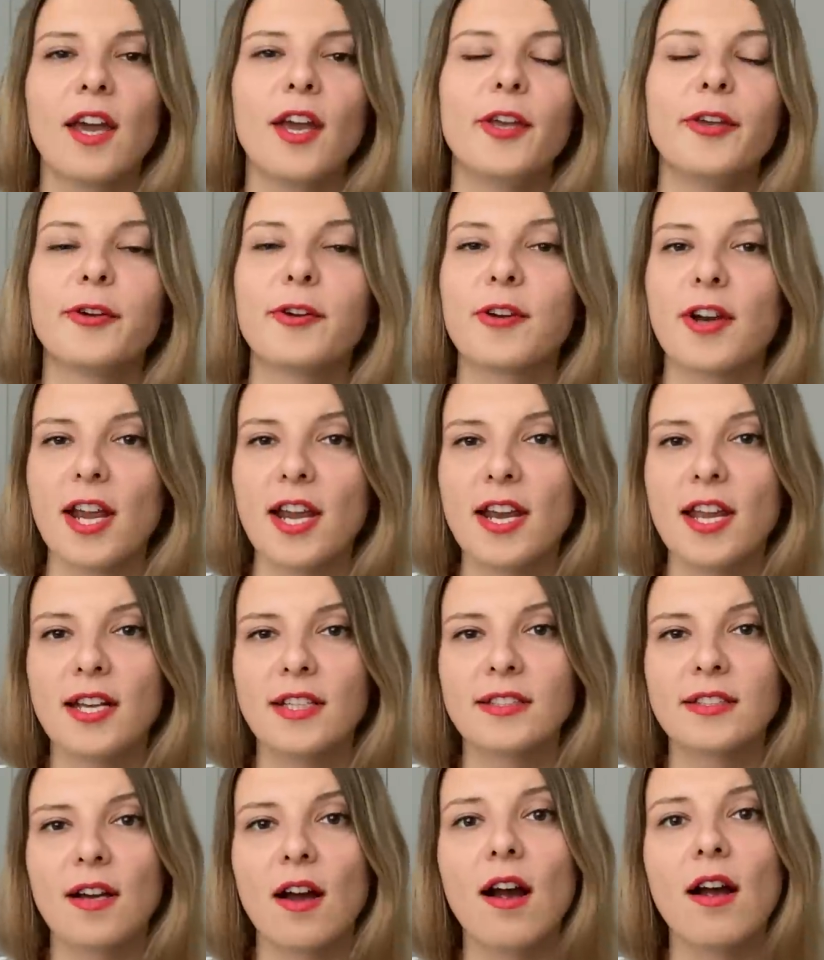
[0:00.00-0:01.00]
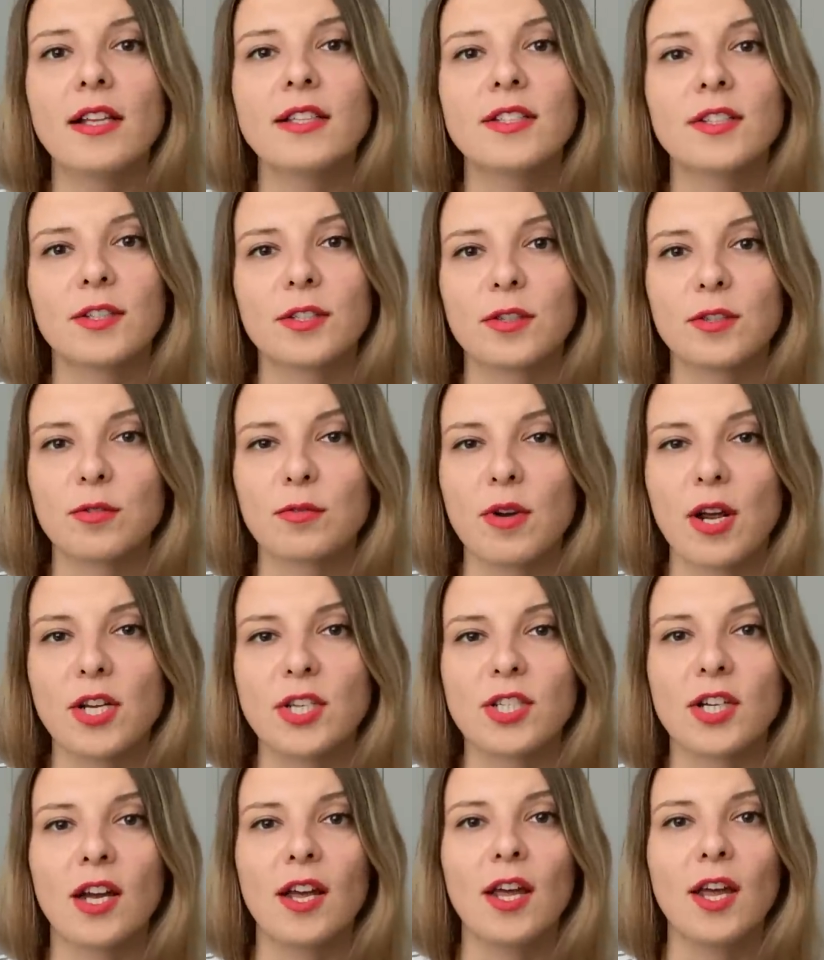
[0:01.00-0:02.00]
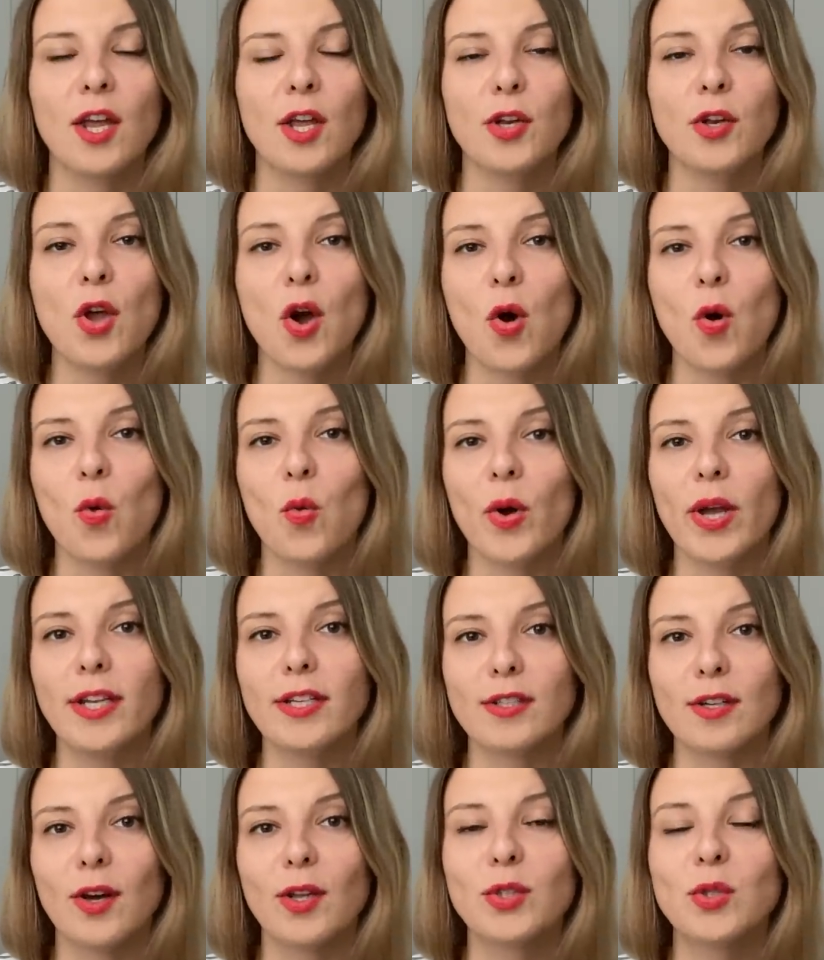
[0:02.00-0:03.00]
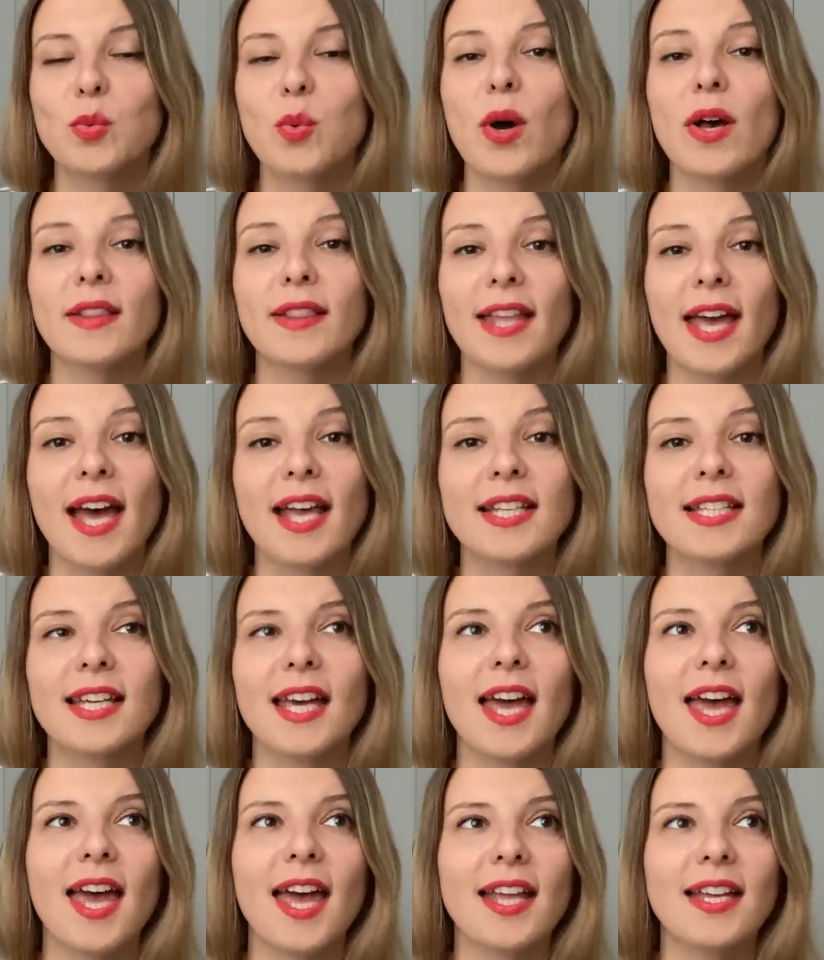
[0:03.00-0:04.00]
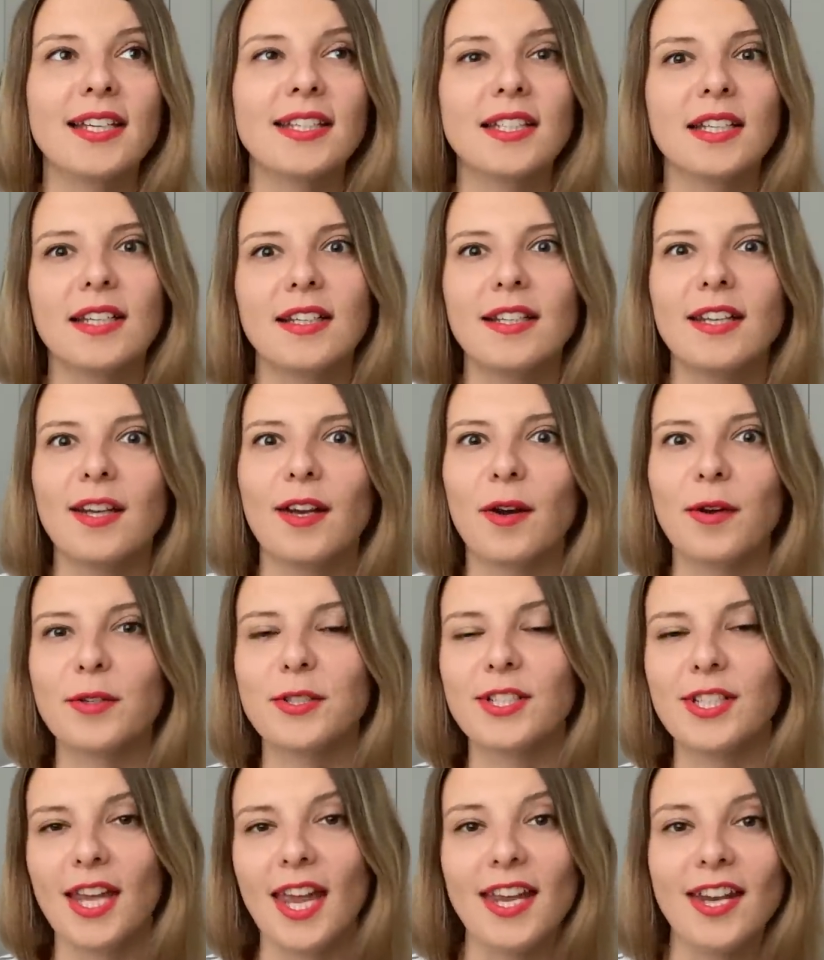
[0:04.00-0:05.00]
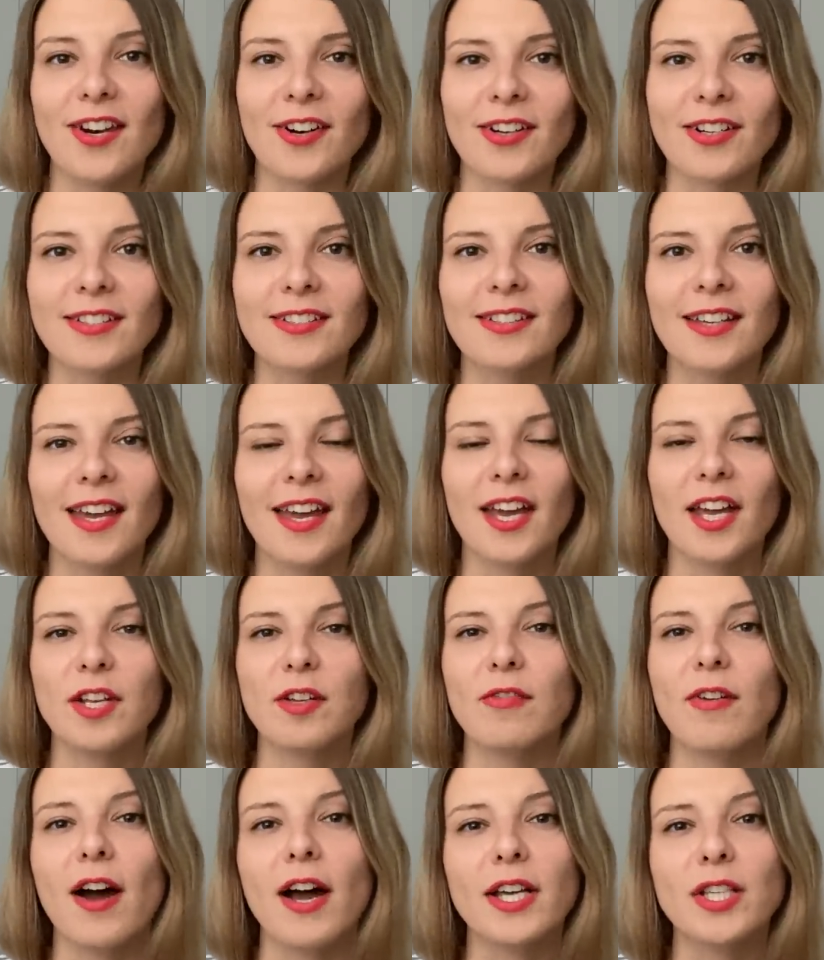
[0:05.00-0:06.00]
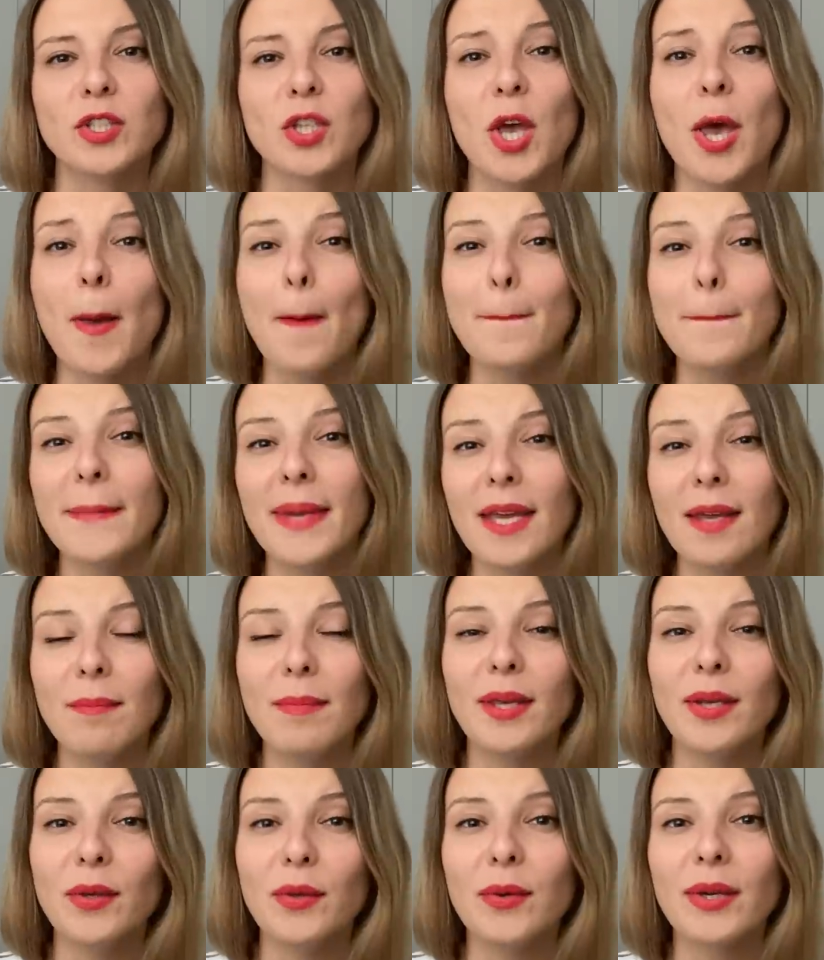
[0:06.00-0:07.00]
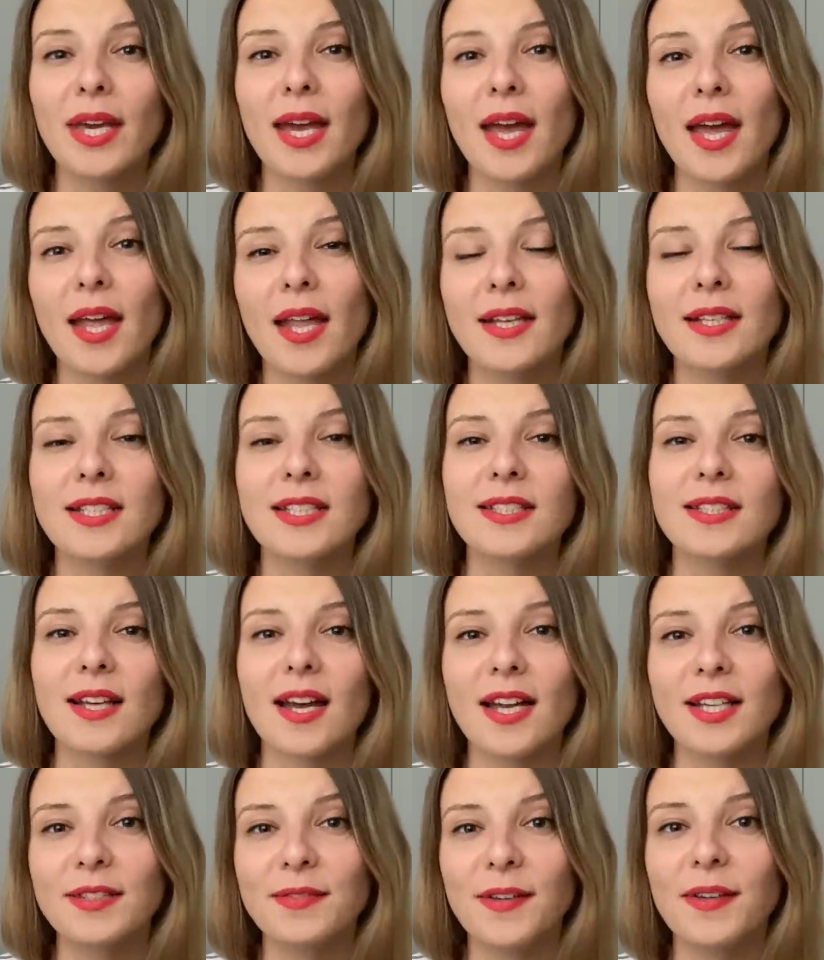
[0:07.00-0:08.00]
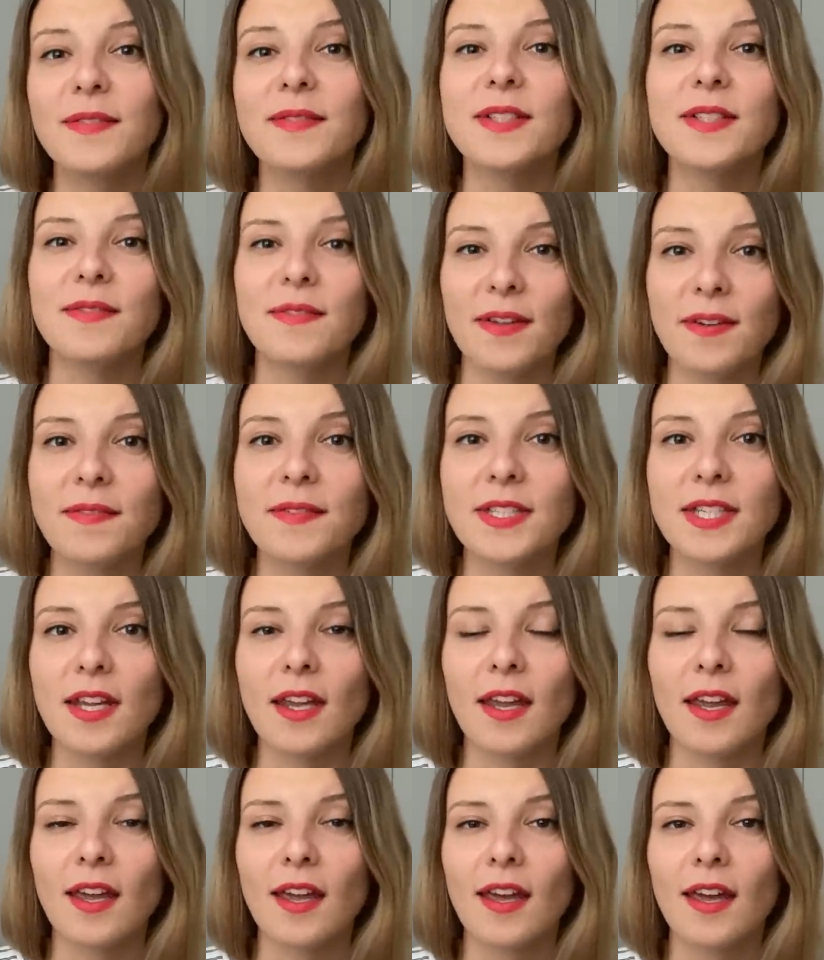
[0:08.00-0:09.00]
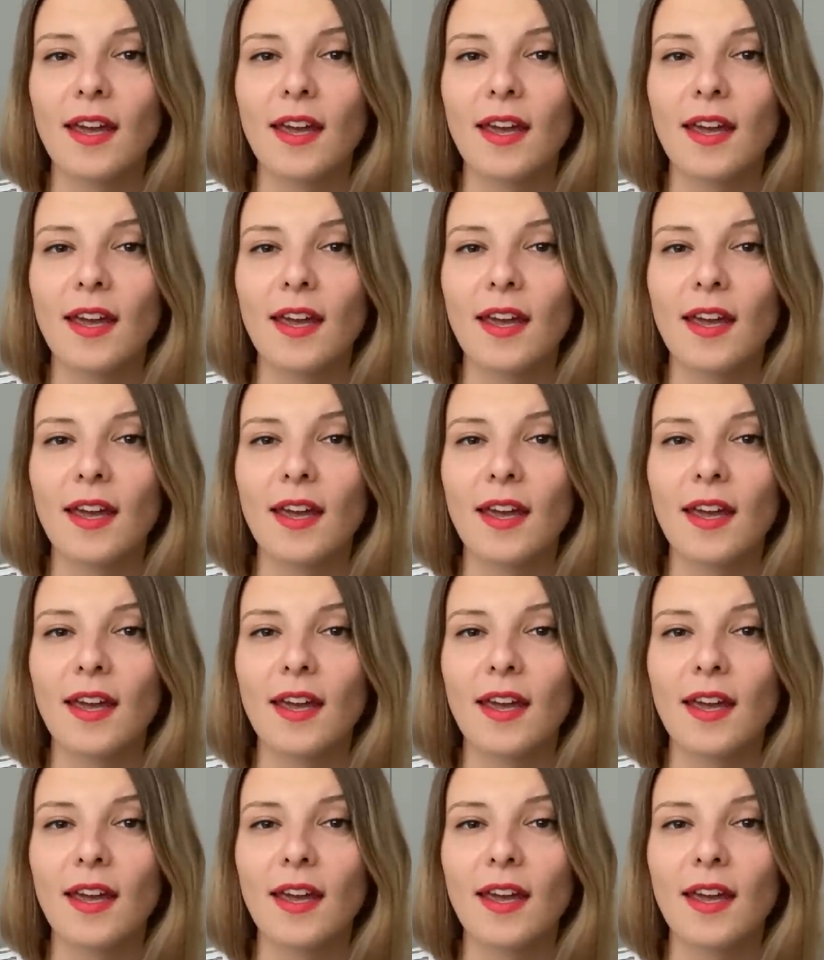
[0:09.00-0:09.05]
Ukrainians answer to Russia, no, we don't want that. And negotiators advise, maybe you can decide 50-50.